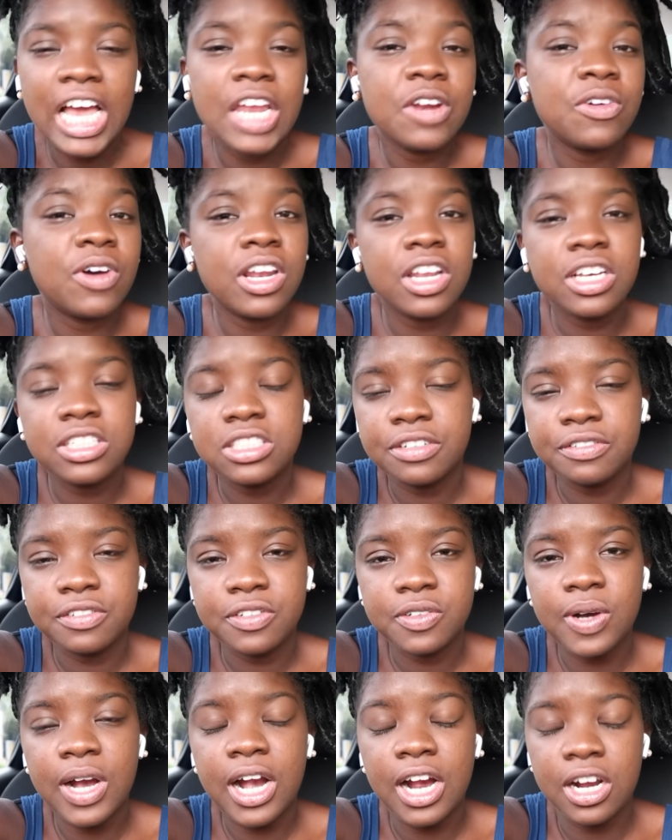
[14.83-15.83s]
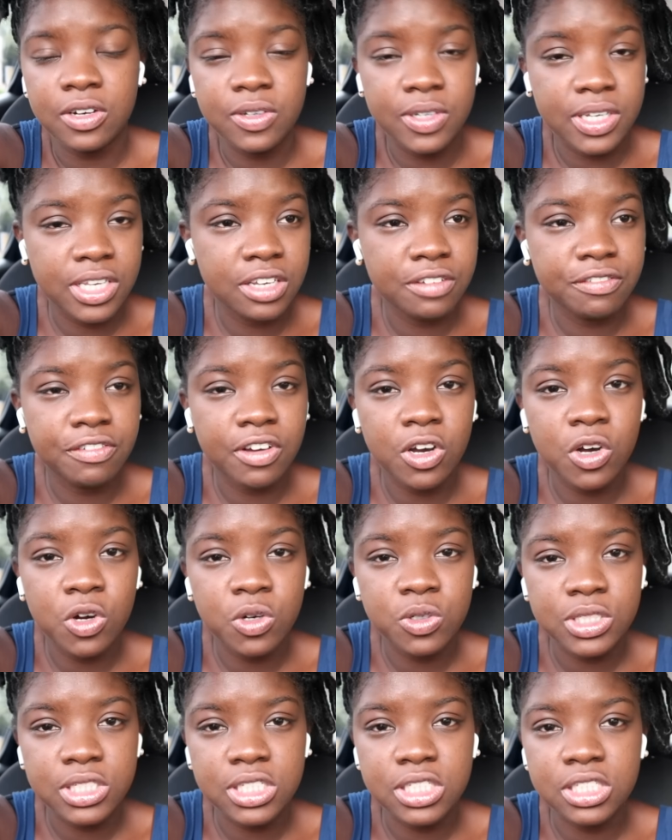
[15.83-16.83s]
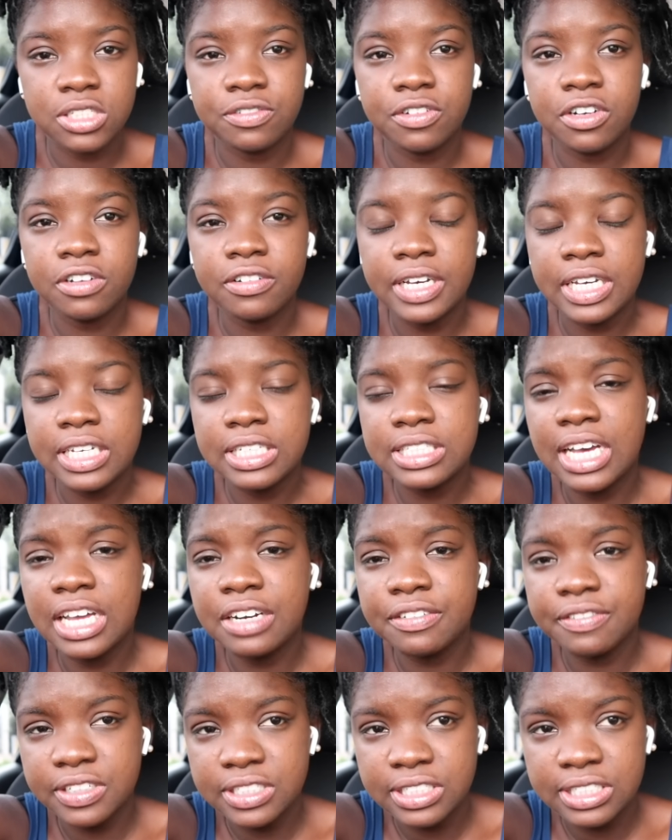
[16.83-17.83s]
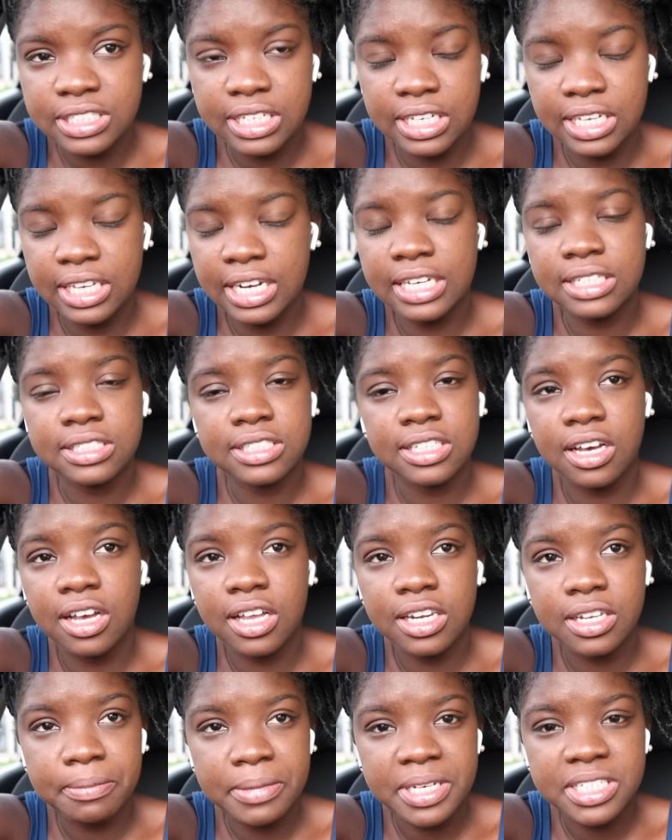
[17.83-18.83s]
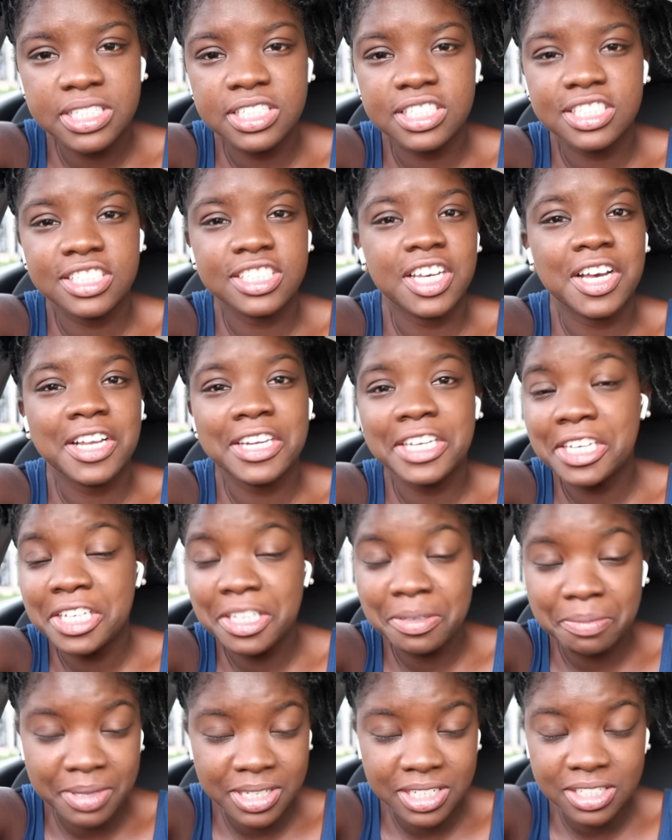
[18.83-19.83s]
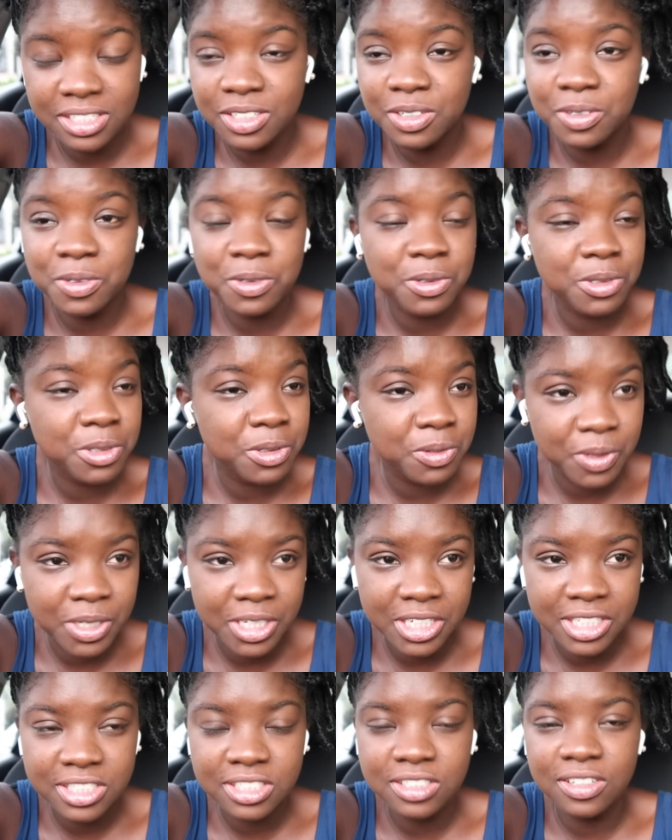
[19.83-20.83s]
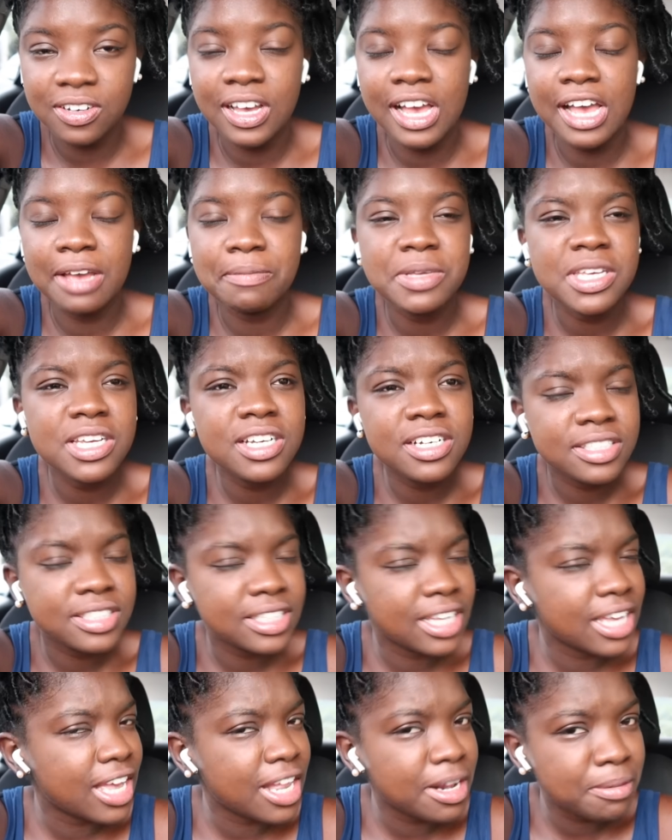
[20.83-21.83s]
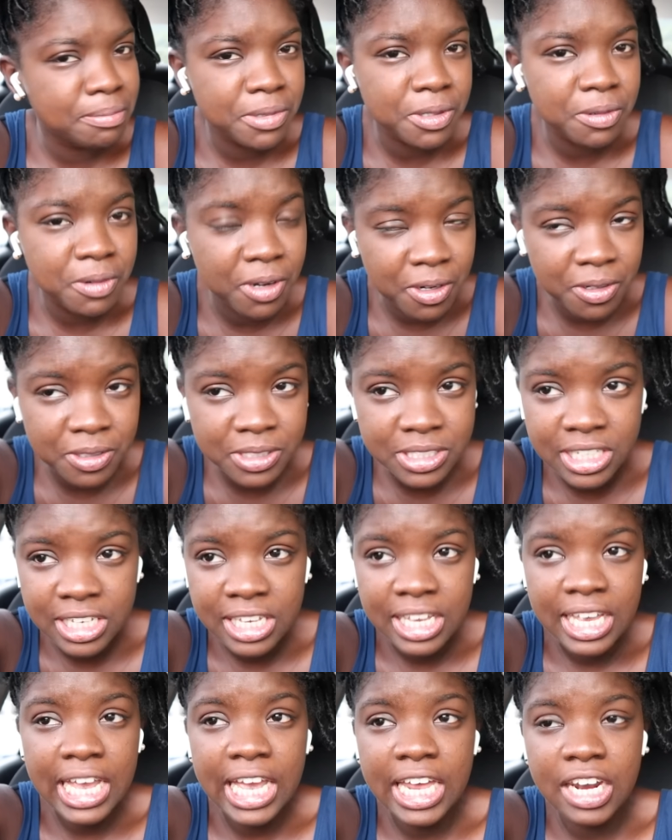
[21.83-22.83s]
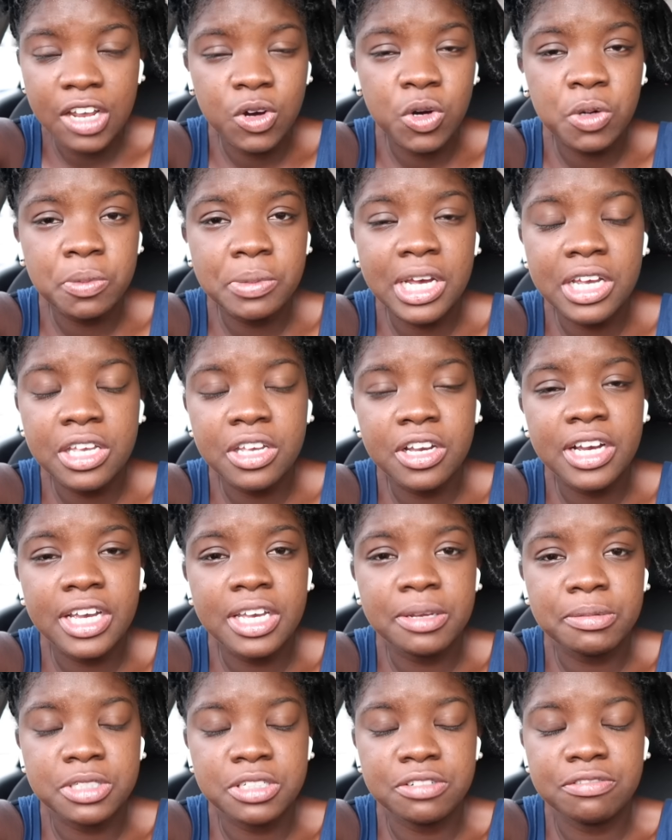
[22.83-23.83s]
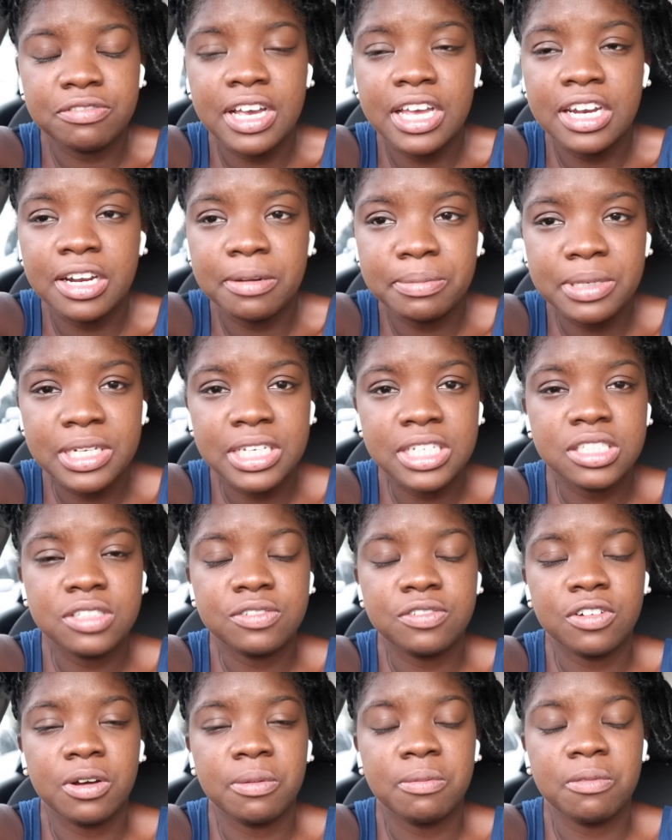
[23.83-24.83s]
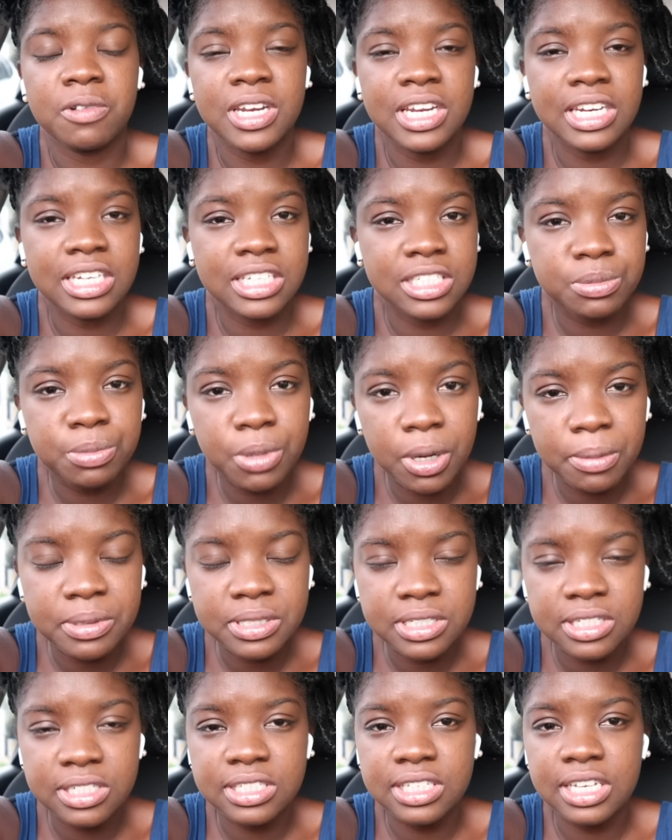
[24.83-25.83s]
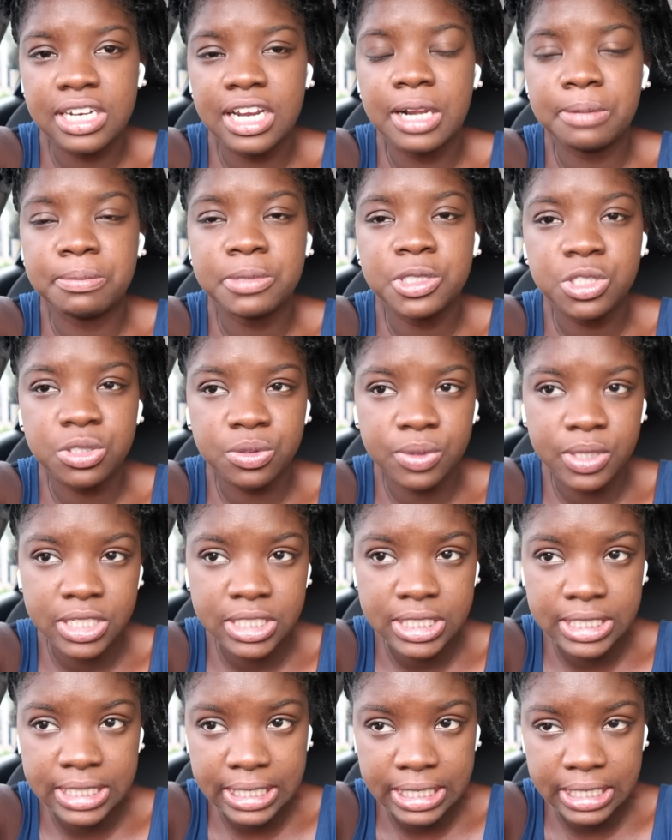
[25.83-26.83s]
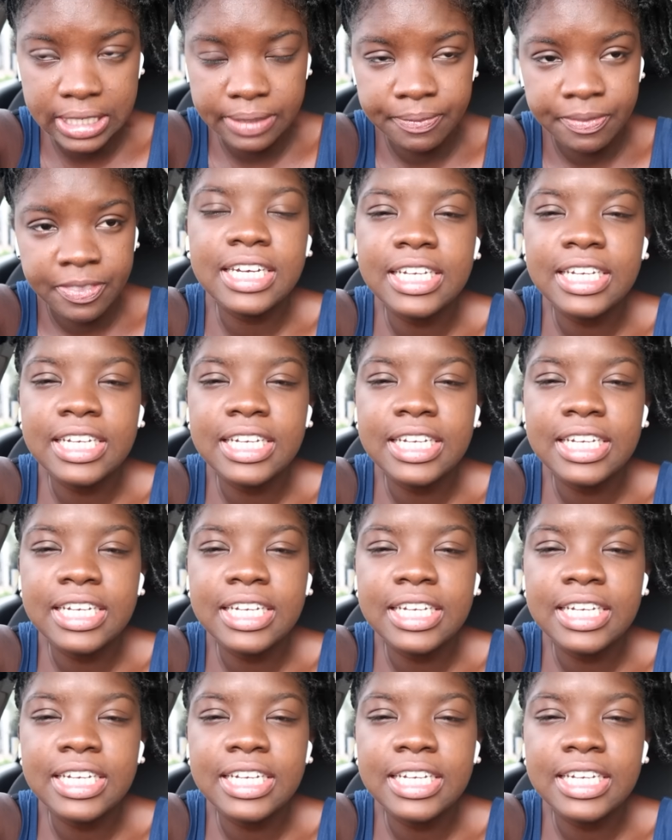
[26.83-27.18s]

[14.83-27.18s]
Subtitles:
I know a lot of you are looking for houses for rent and for sale. I see all your messages, all your emails, the whole works. So I'm here to help you out, and I hope that you're able to find a place from one of these properties that I'll be showing today.